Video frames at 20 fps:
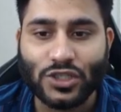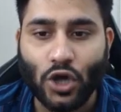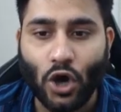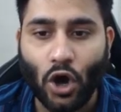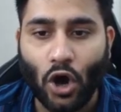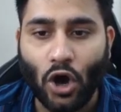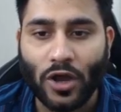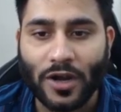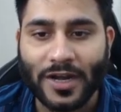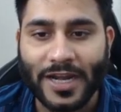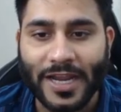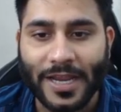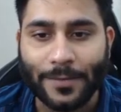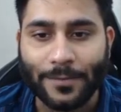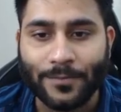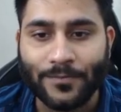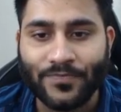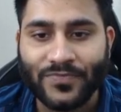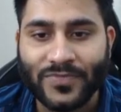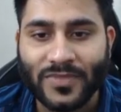your
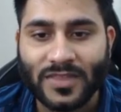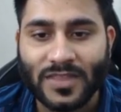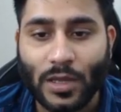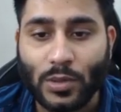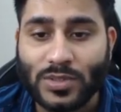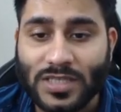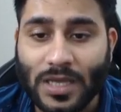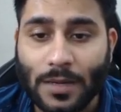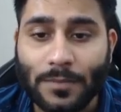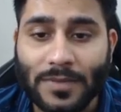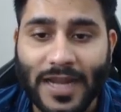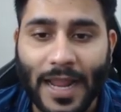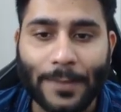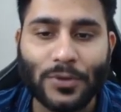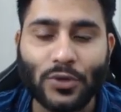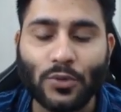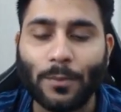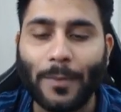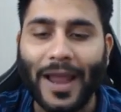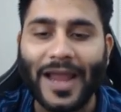name. Now sometime
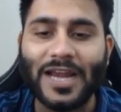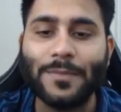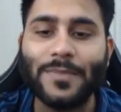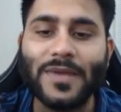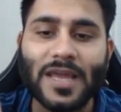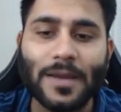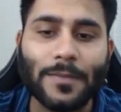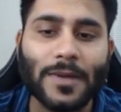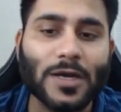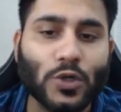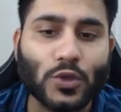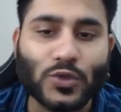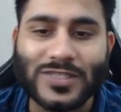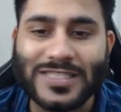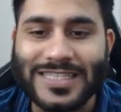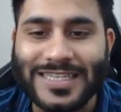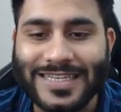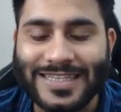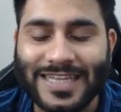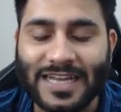you might be able to
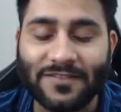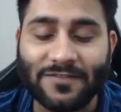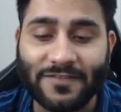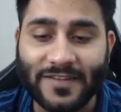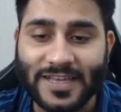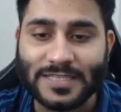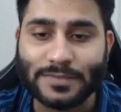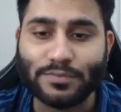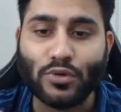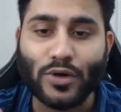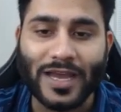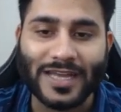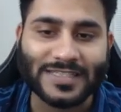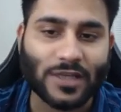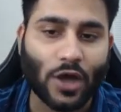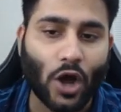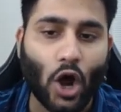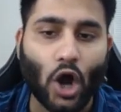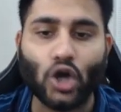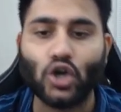see that Facebook has
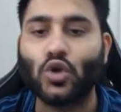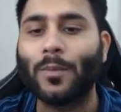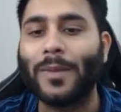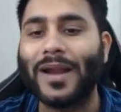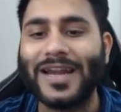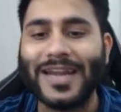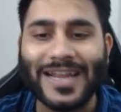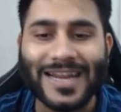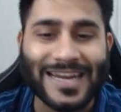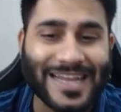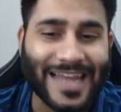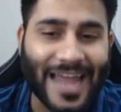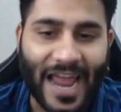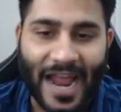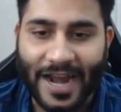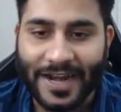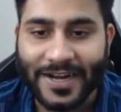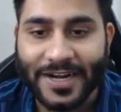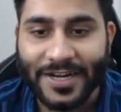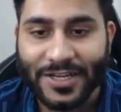automatically
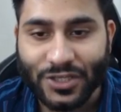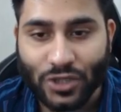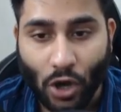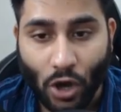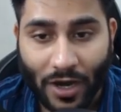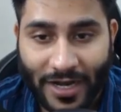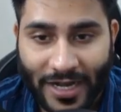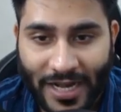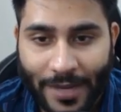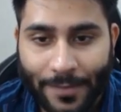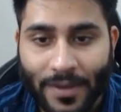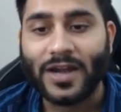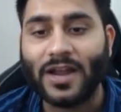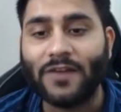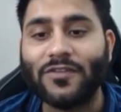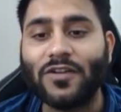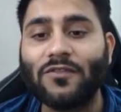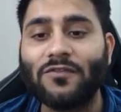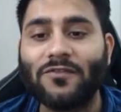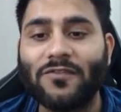added your name. Now
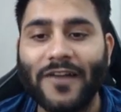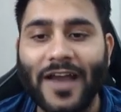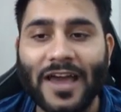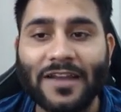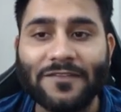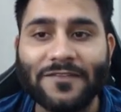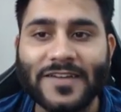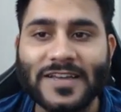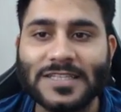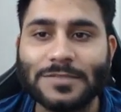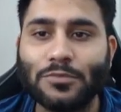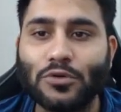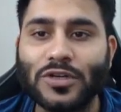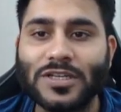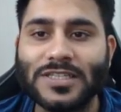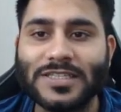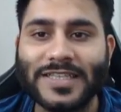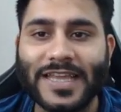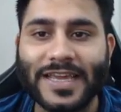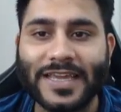from where Facebook
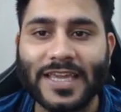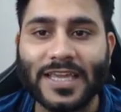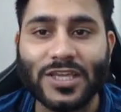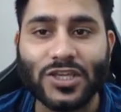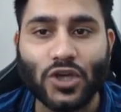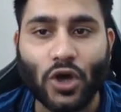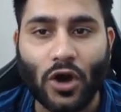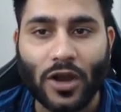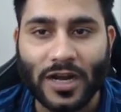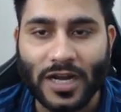is taking your